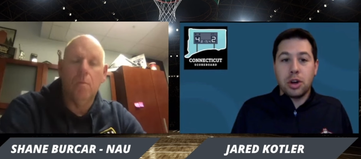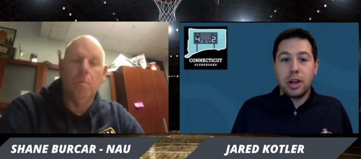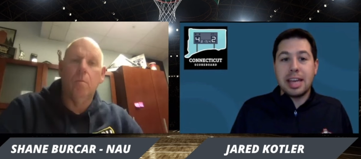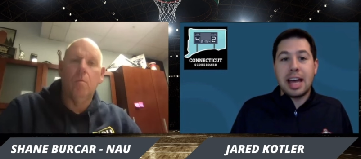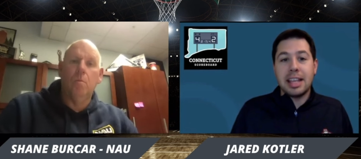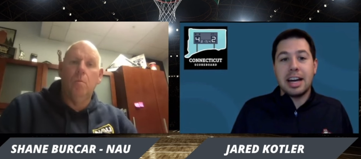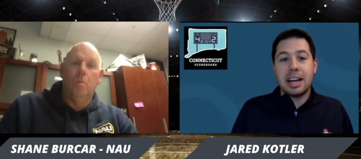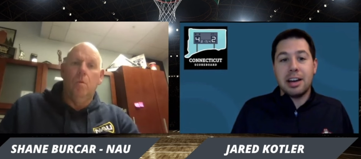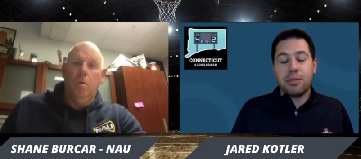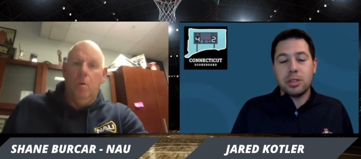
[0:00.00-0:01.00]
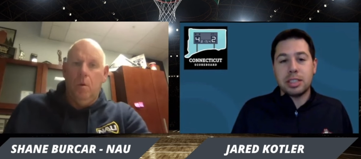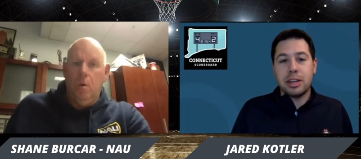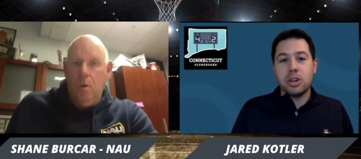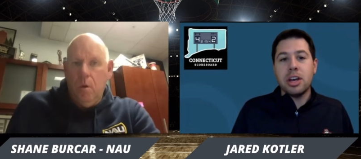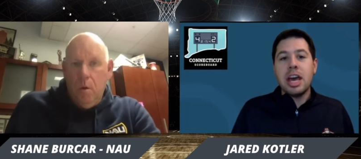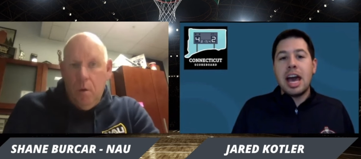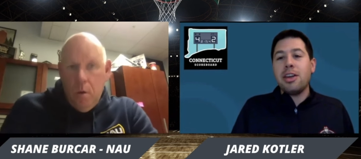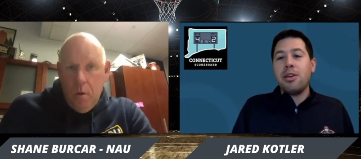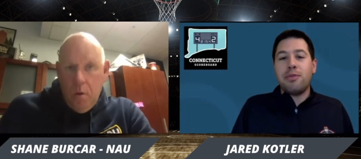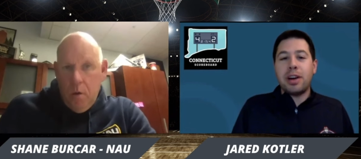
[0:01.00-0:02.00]
Speaker 1: during that non-conference schedule. How
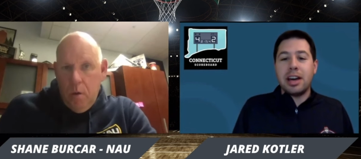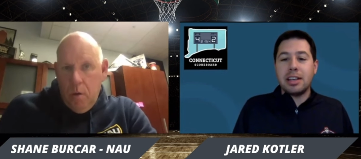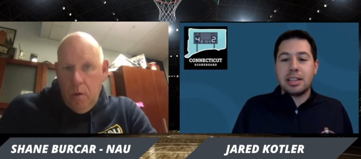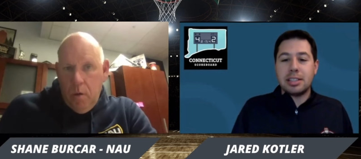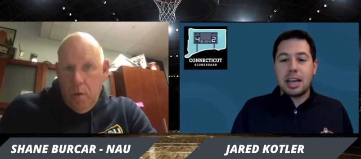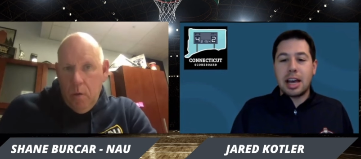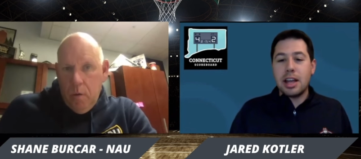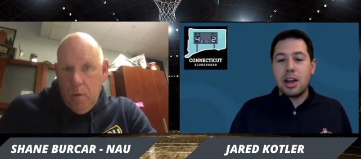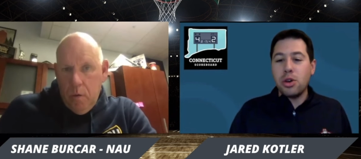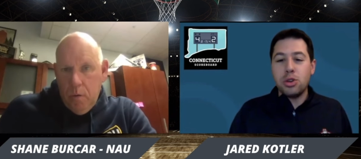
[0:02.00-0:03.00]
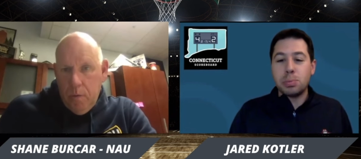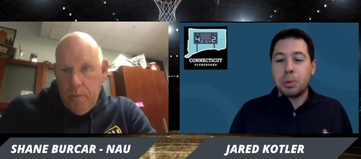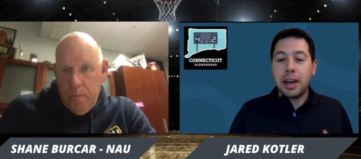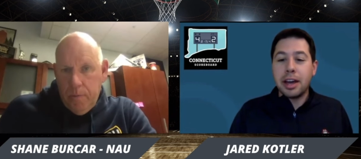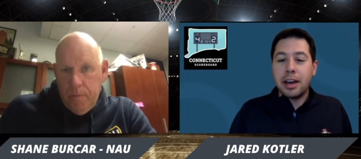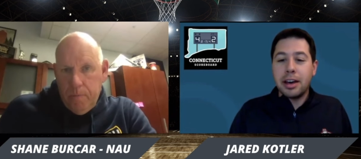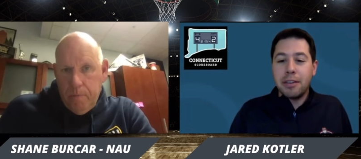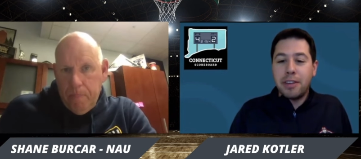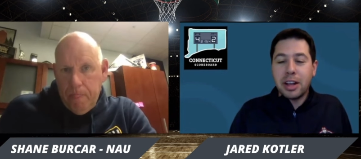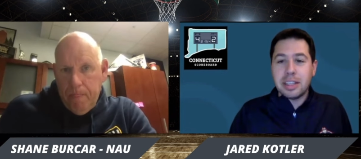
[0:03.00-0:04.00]
do you find? Because I, I, know you just play a,
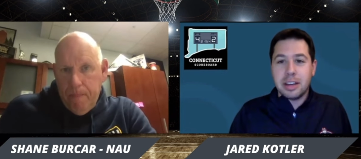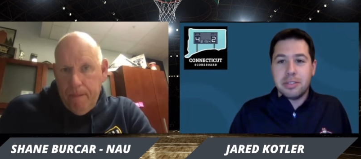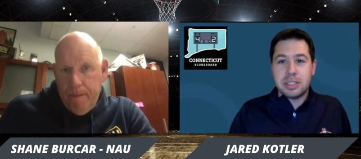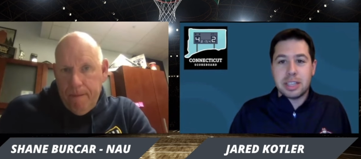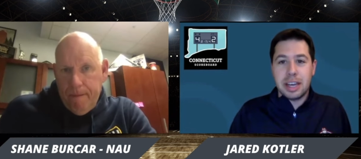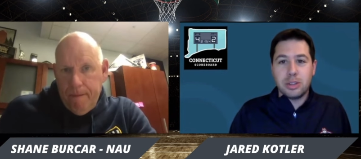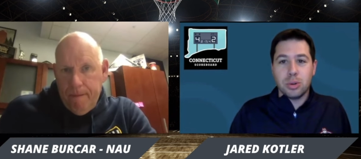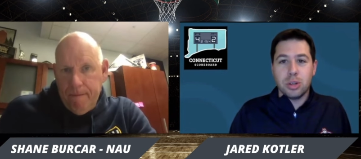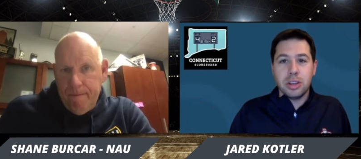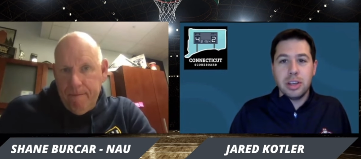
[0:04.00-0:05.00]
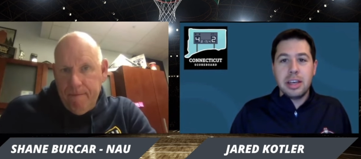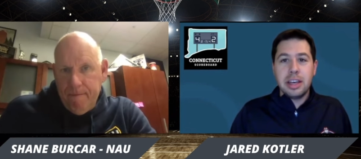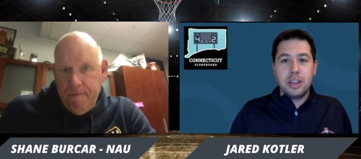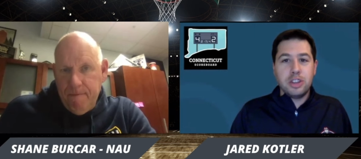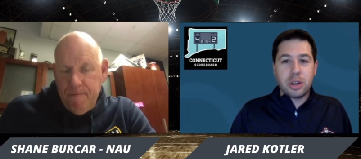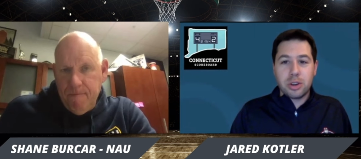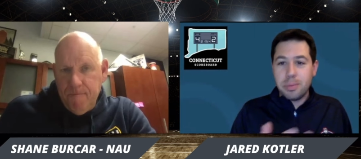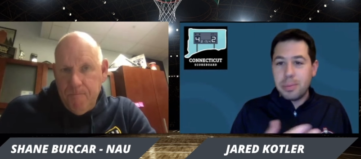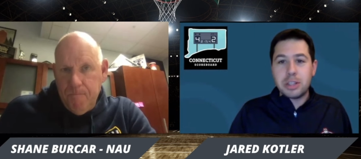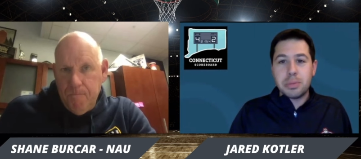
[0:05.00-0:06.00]
a, very tough schedule in general.
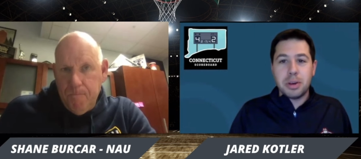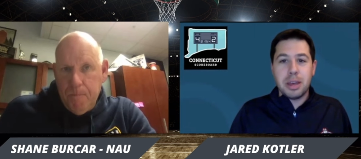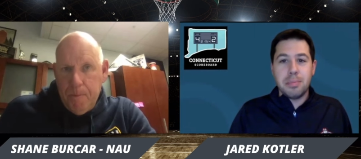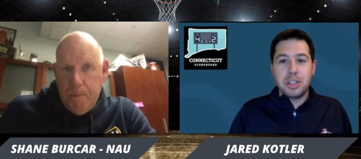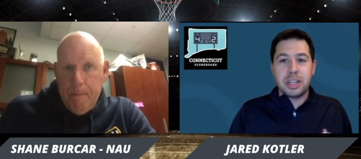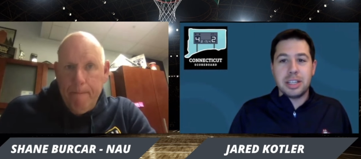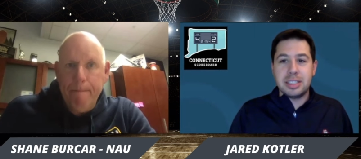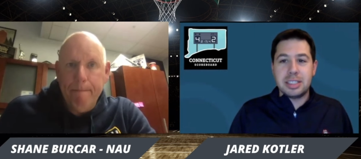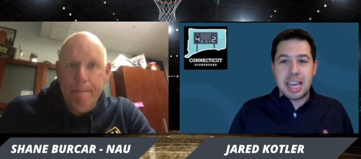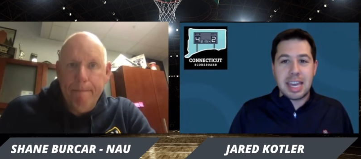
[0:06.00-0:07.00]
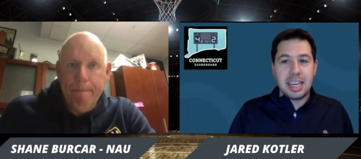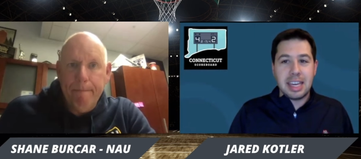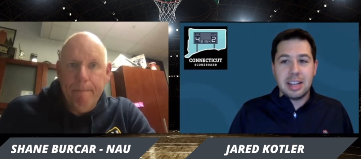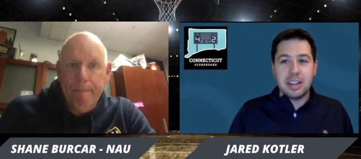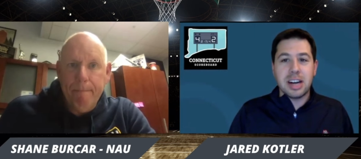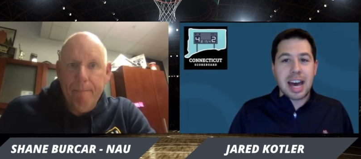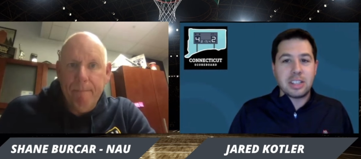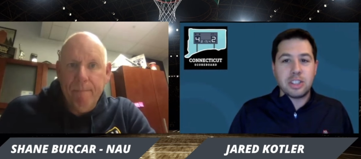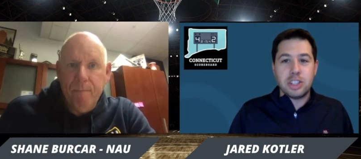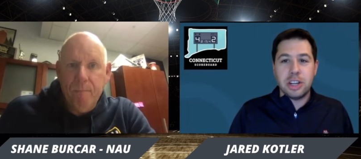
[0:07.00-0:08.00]
You mentioned playing Michigan State, you know,
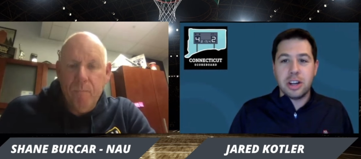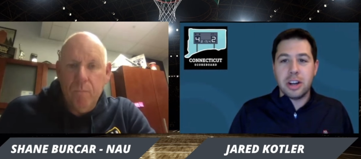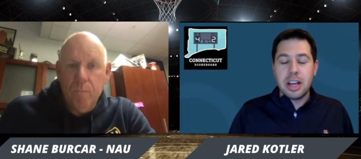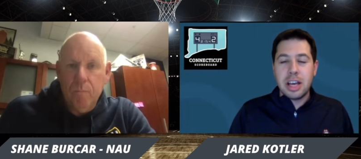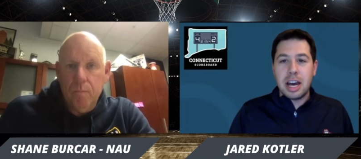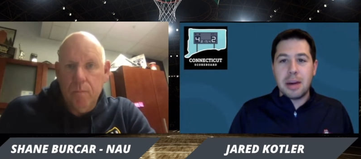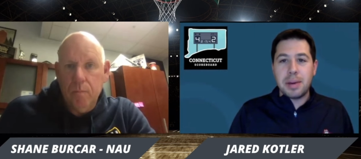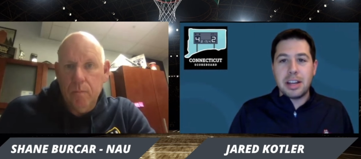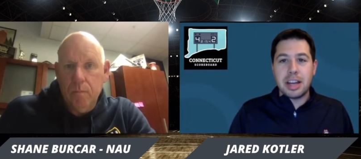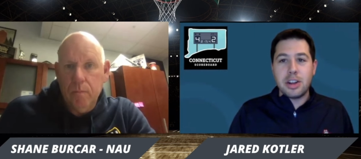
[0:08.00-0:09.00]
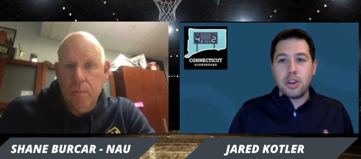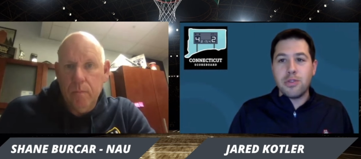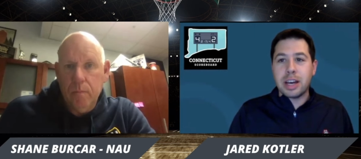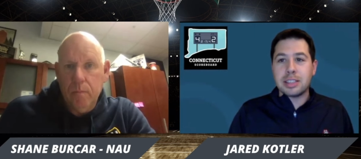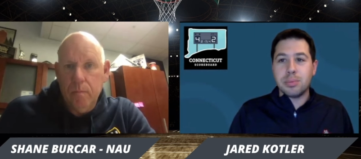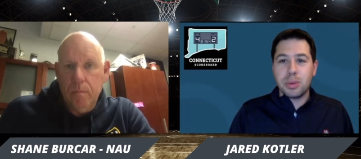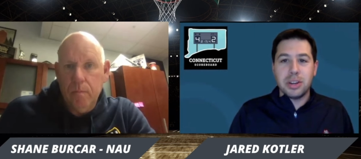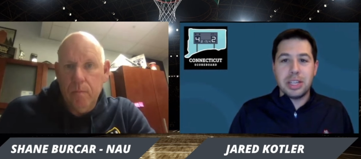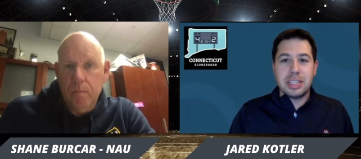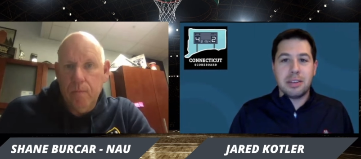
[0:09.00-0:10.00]
last year. Um, I, I, know you've got some
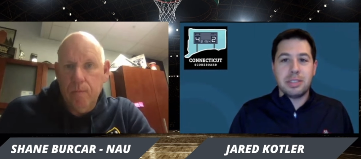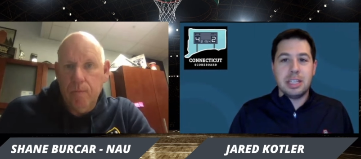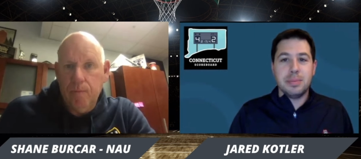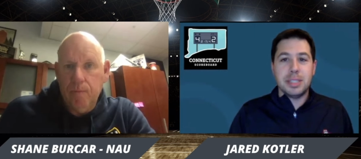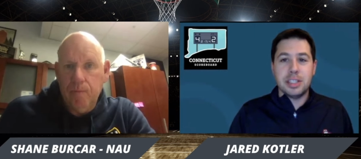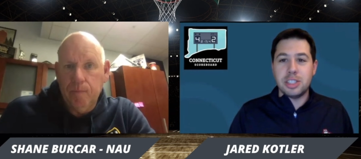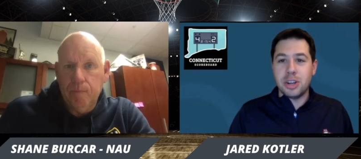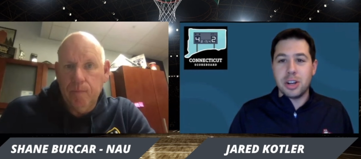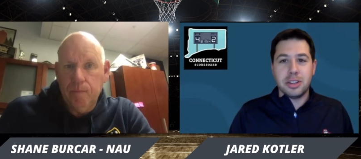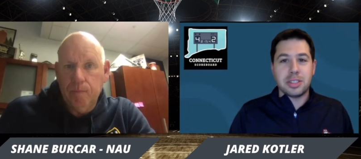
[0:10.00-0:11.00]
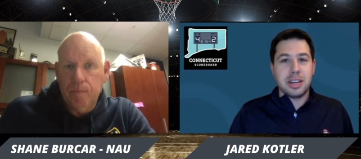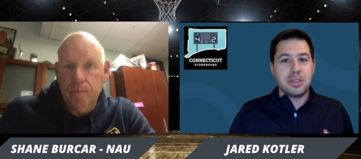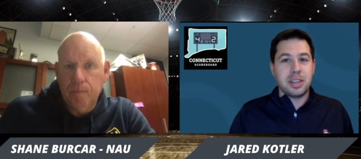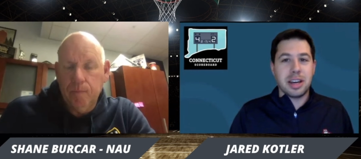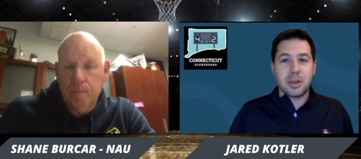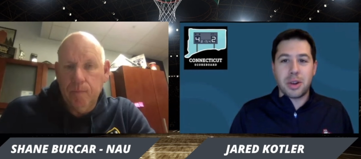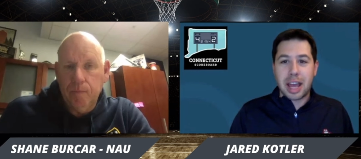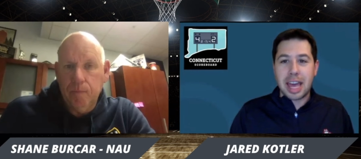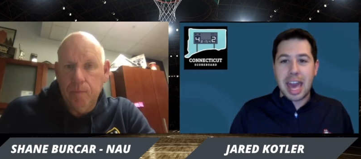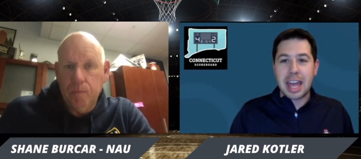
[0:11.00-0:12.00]
really tough teams this year on your schedule. You got
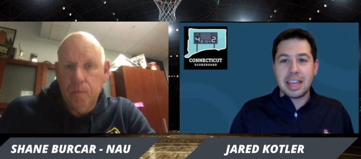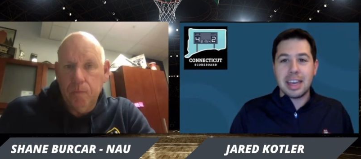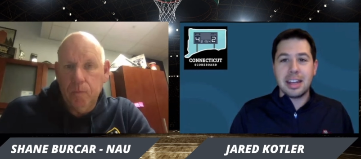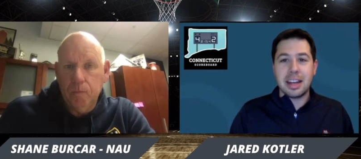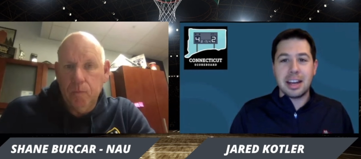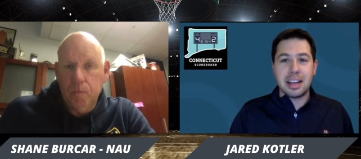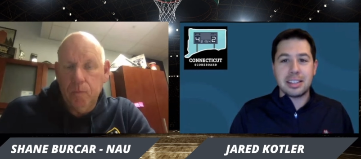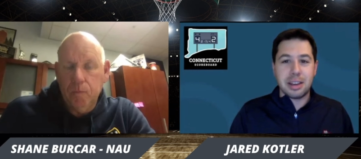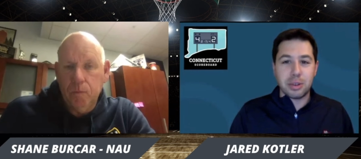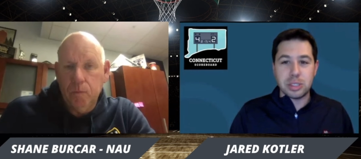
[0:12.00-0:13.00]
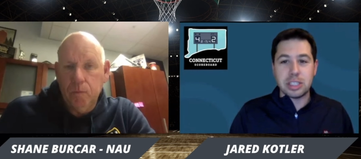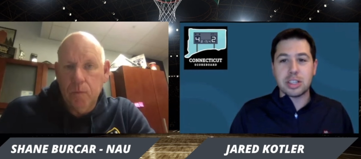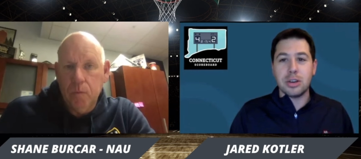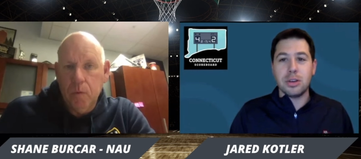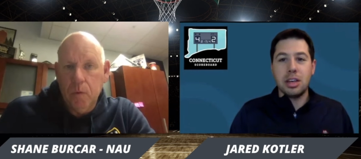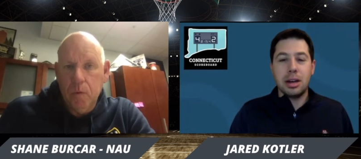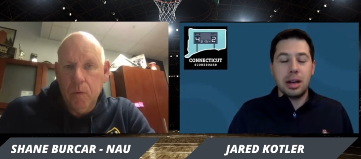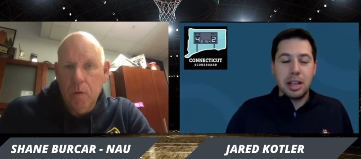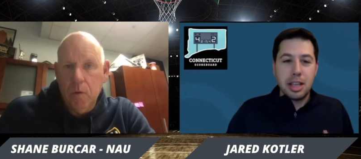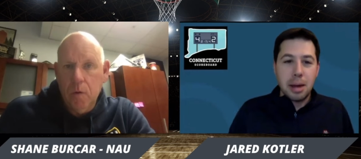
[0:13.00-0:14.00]
Grand Canyon, uh, San Francisco, a,
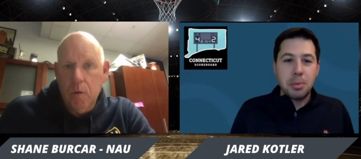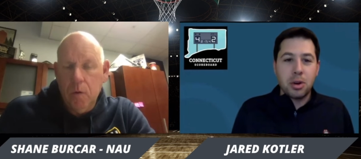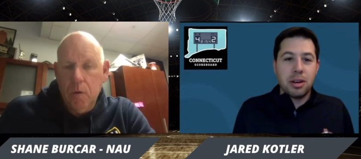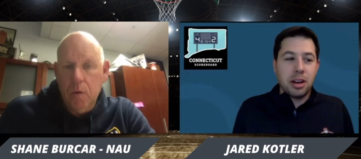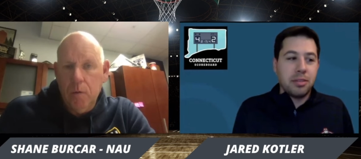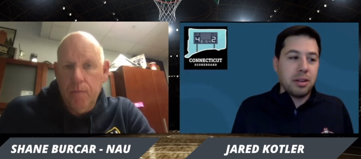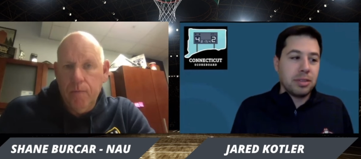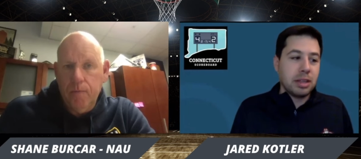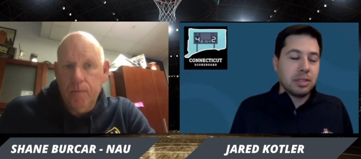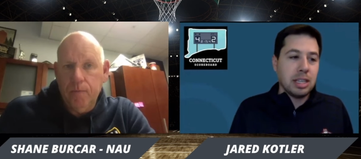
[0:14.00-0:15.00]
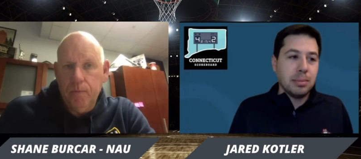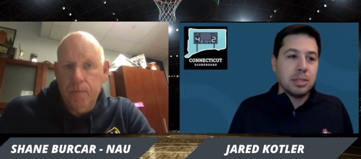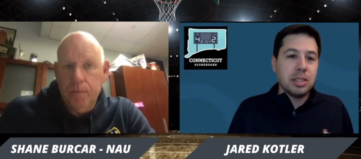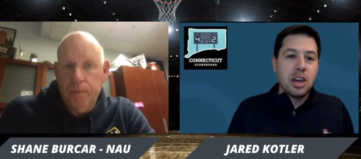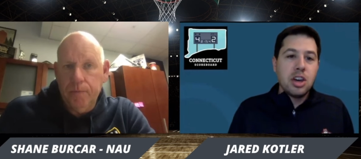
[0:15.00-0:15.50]
a number of, of, tough teams.